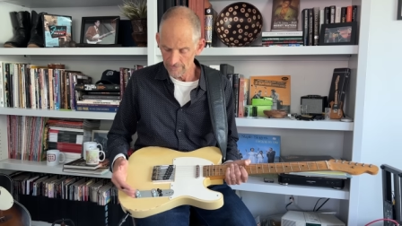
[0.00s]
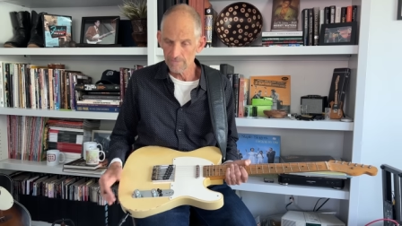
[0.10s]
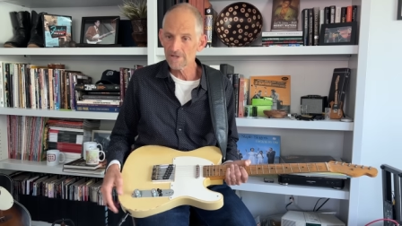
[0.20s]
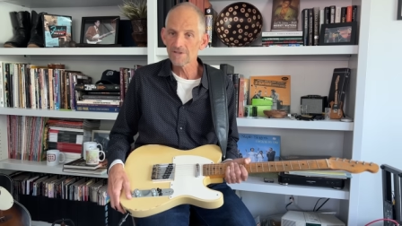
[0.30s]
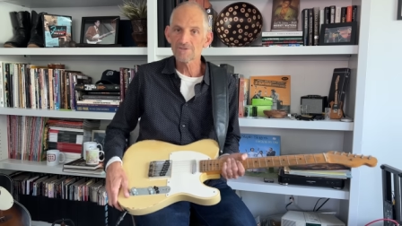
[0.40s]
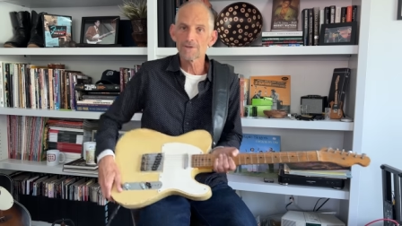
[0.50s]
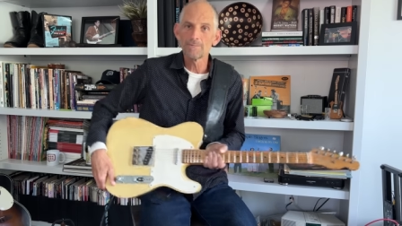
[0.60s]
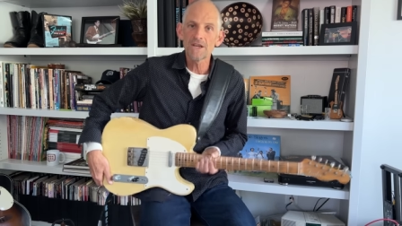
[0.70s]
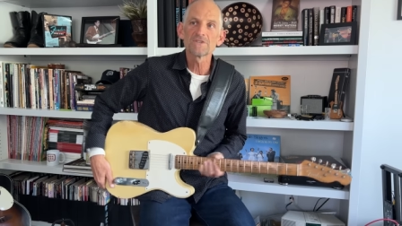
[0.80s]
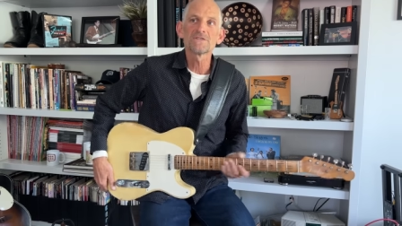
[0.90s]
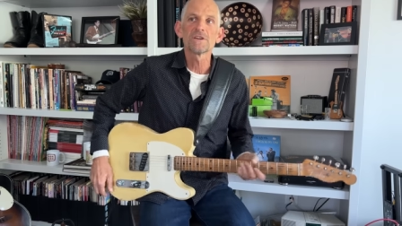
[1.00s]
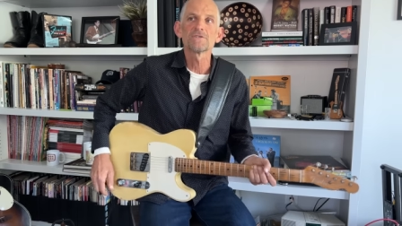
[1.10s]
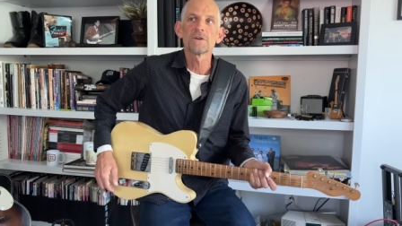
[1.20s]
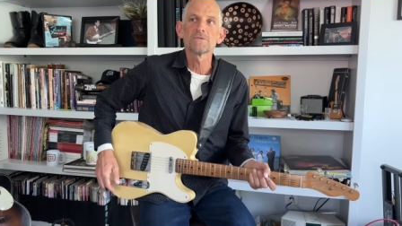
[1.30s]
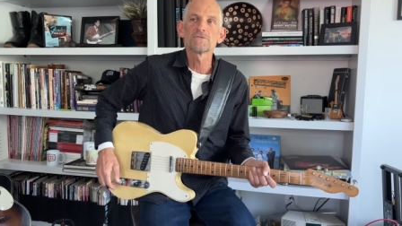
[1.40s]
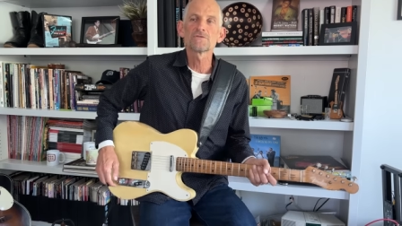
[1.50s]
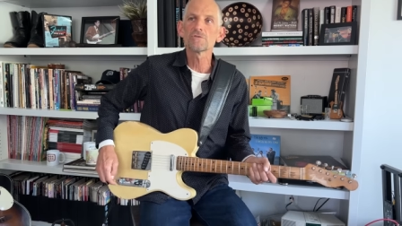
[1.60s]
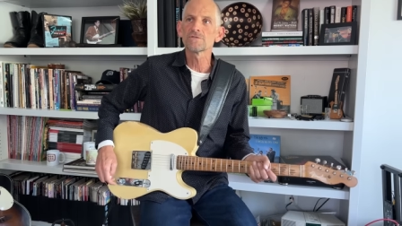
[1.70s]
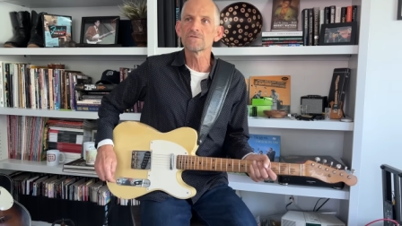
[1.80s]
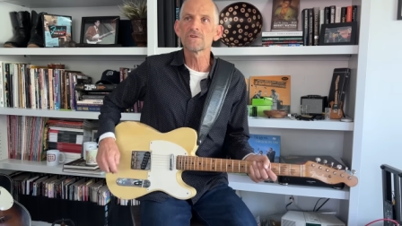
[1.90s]
because it makes sense on um,
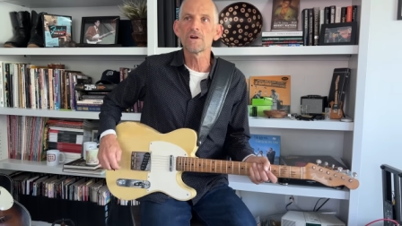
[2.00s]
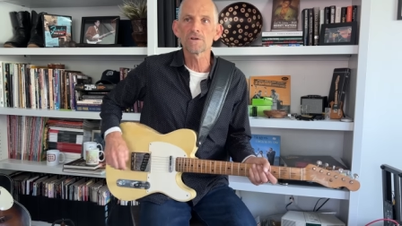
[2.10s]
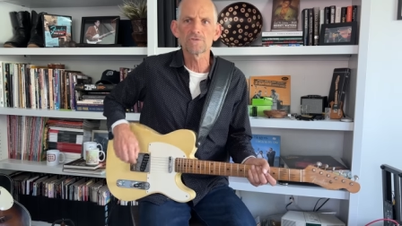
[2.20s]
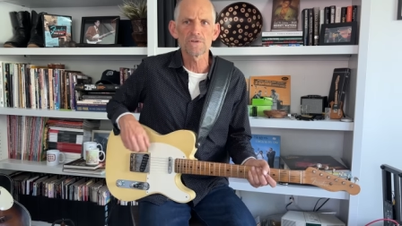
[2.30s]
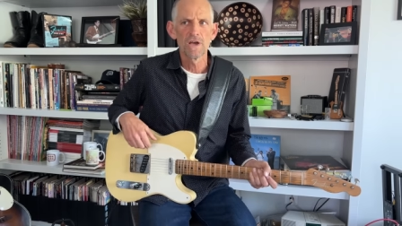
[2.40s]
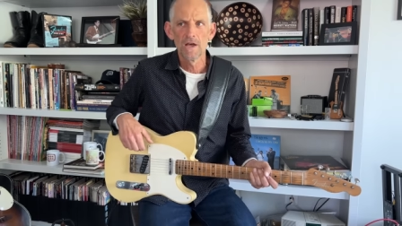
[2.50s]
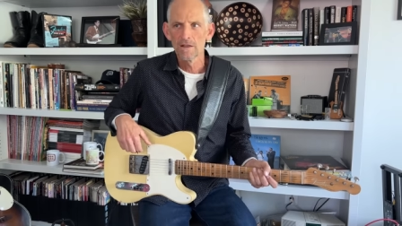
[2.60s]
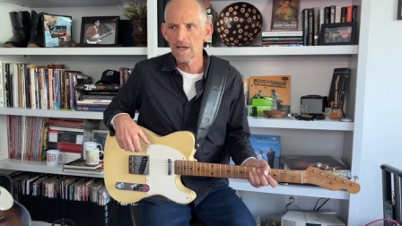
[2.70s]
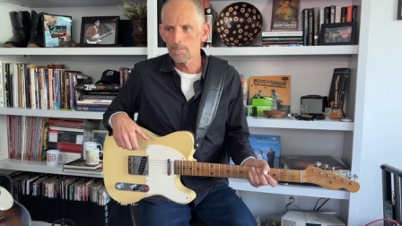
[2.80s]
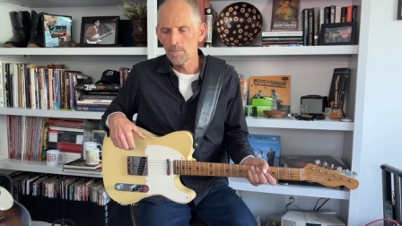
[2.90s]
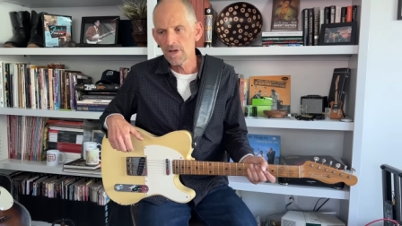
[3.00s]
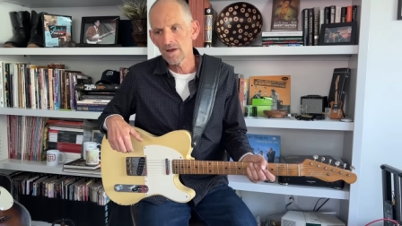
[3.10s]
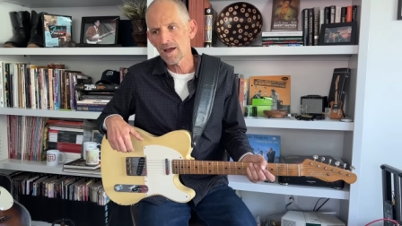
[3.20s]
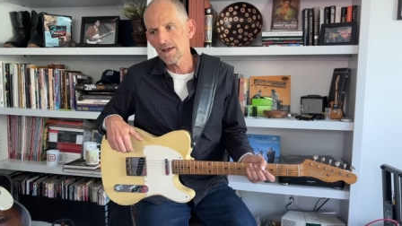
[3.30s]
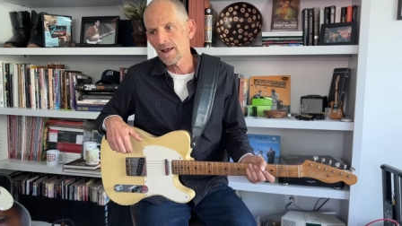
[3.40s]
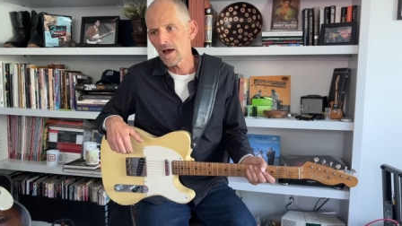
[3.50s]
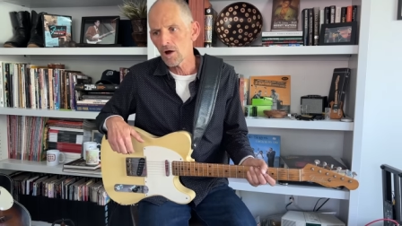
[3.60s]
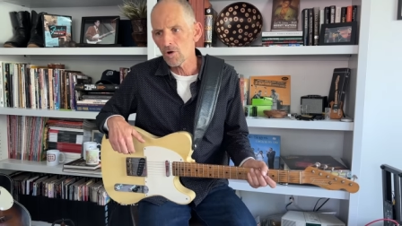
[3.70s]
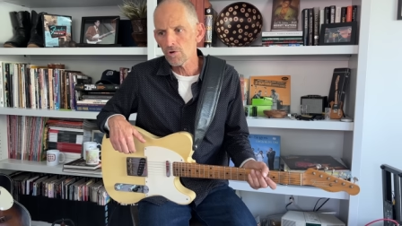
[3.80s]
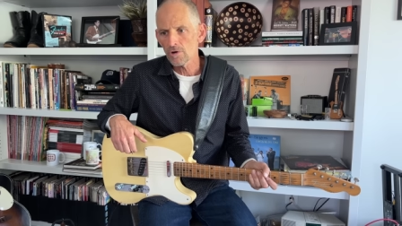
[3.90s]
certain songs like Midnight
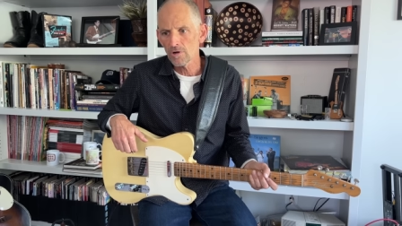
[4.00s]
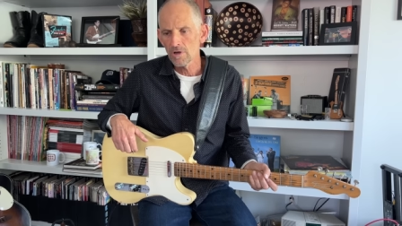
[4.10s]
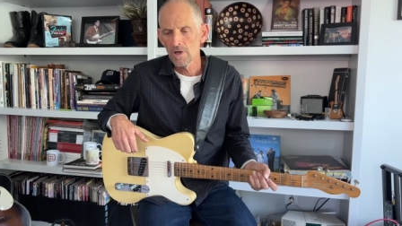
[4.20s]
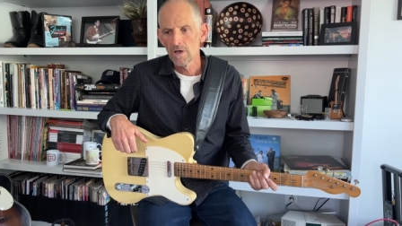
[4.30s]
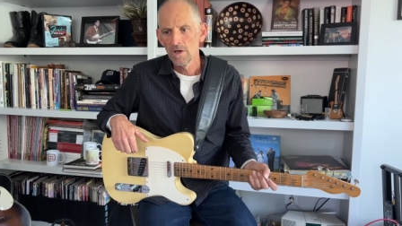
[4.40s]
Hour or